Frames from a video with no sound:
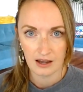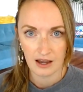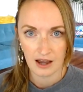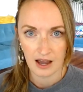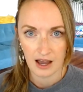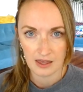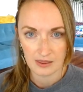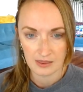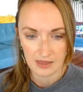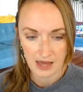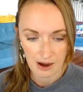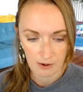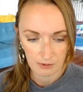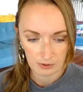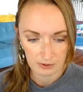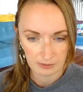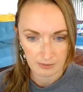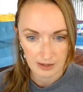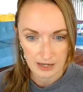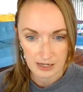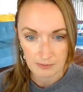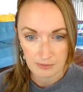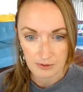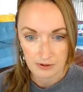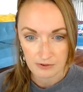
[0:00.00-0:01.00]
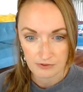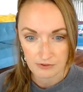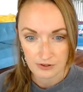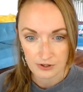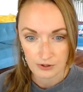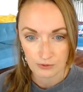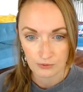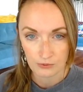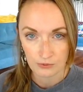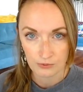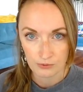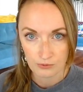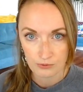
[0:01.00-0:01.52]
and that would make me
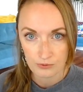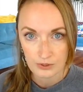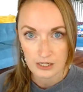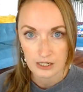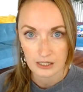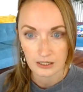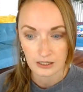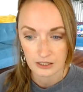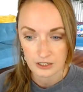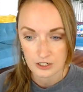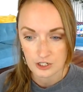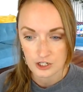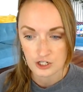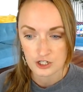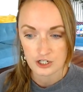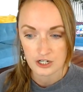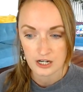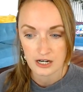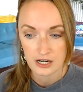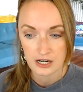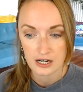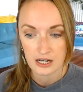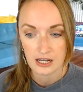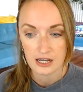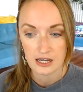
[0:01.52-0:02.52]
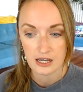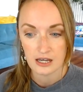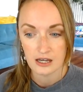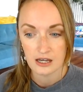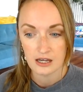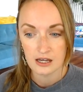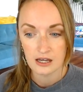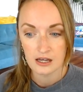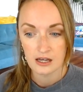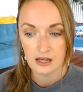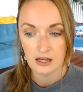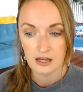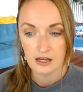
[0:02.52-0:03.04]
feel really shitty
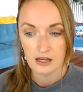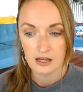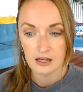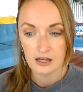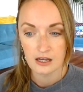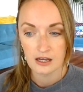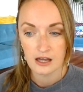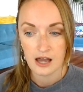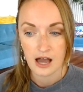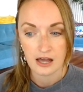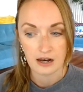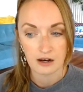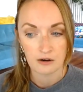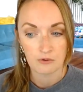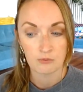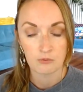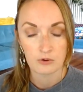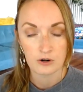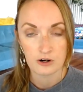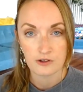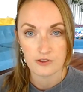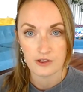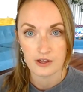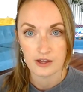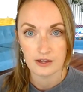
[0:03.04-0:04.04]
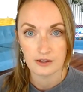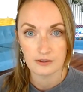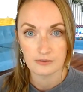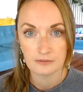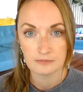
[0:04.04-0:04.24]
and unworthy